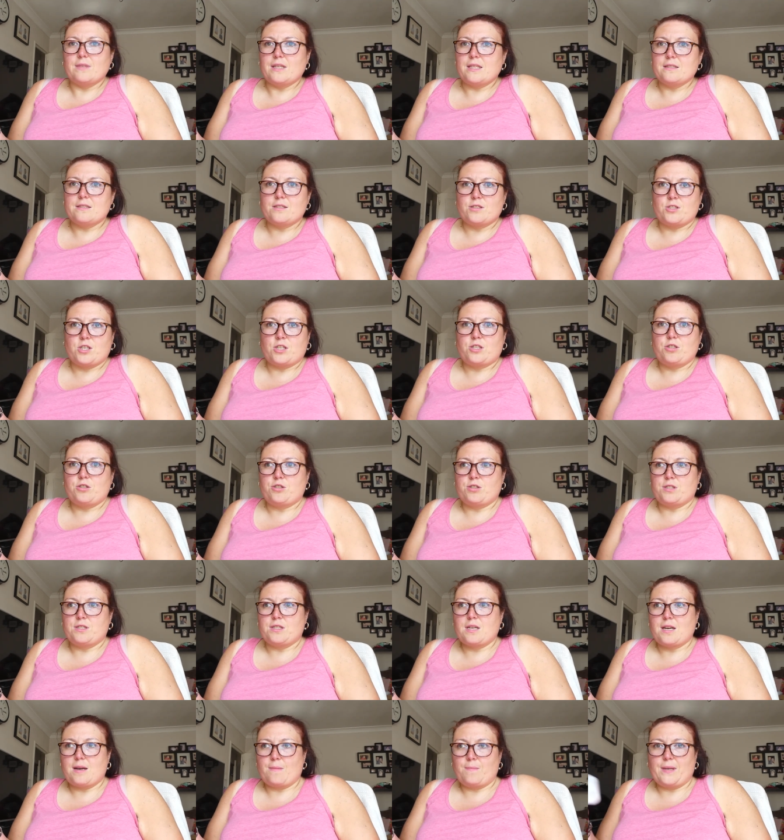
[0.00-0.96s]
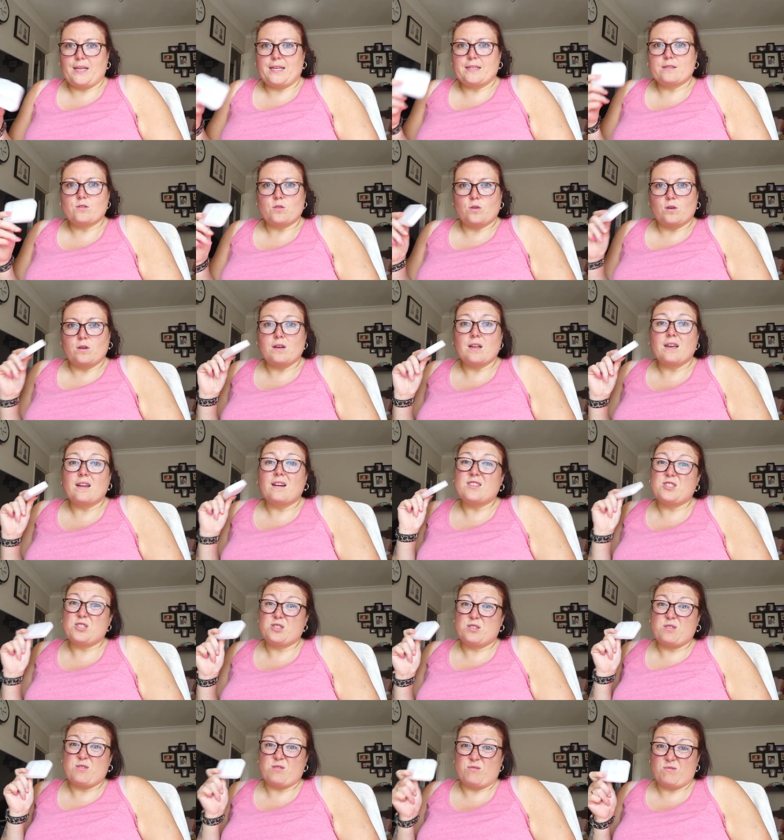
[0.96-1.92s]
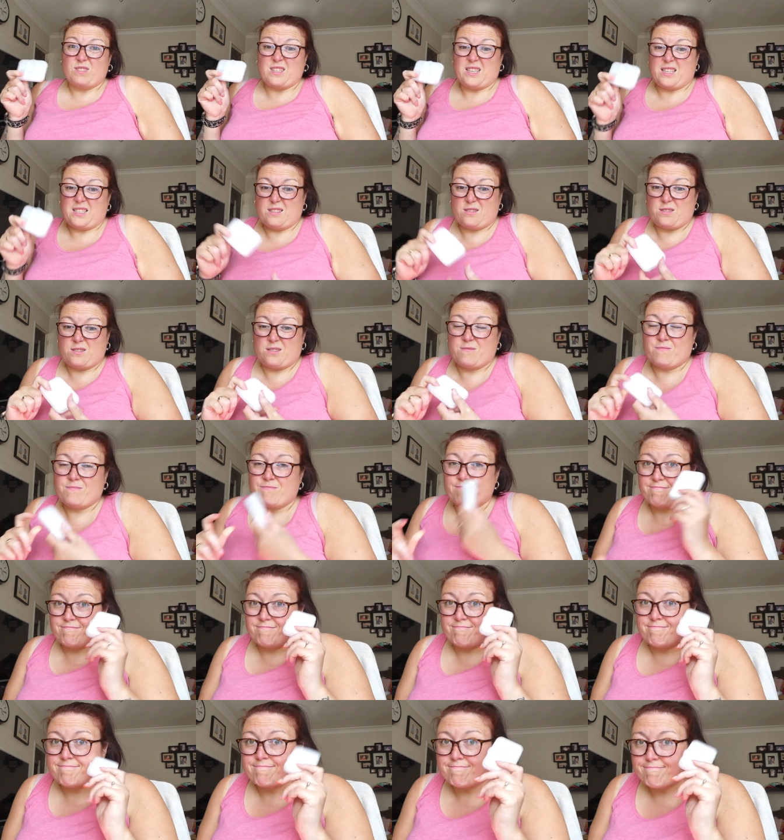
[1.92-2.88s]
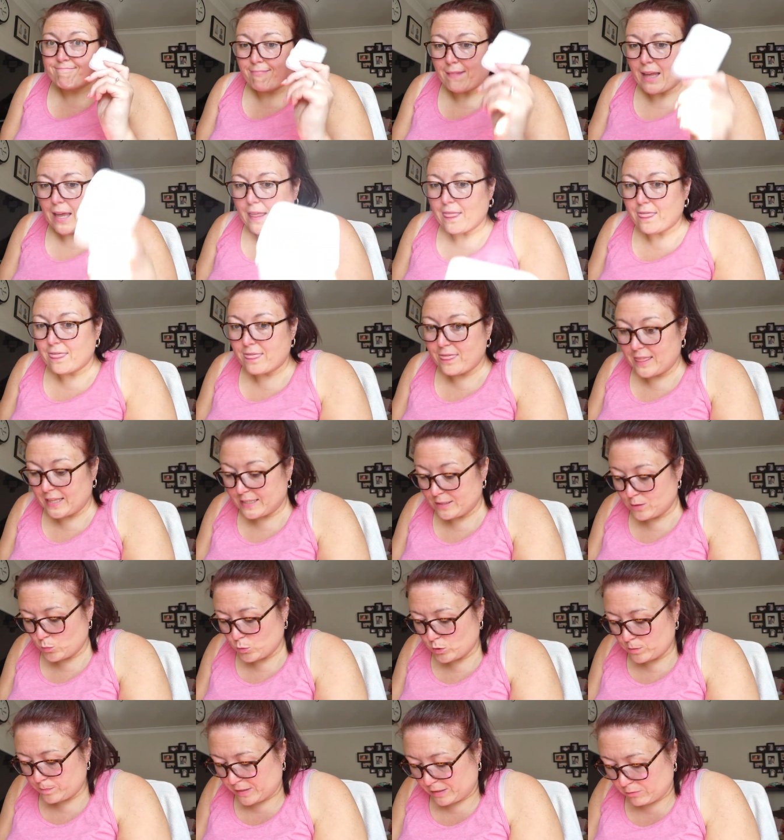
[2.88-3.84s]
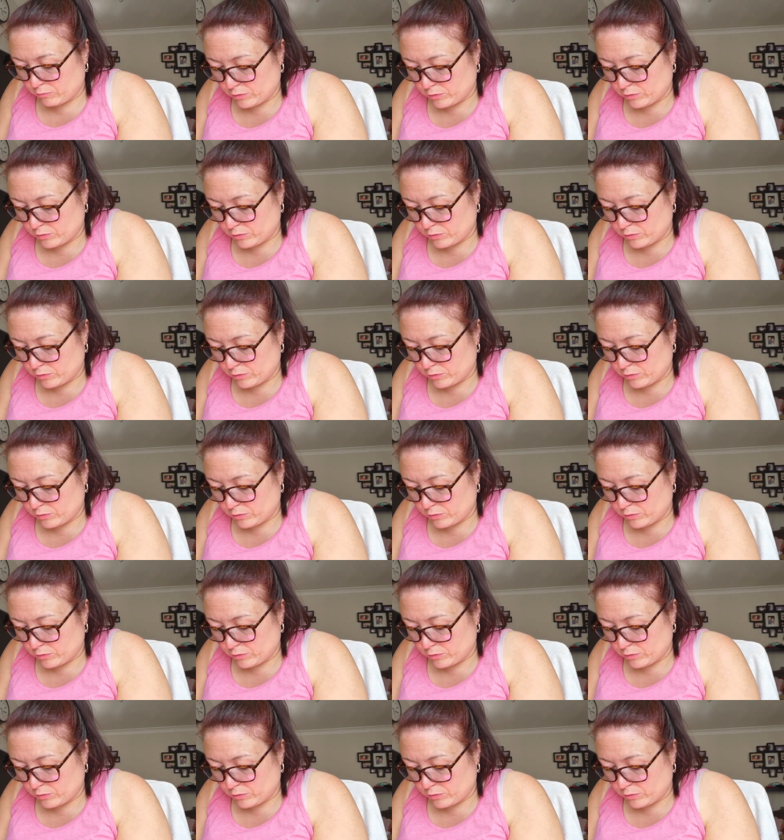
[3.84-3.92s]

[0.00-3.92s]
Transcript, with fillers: indigestion tablets, or, and I just thought these, this would be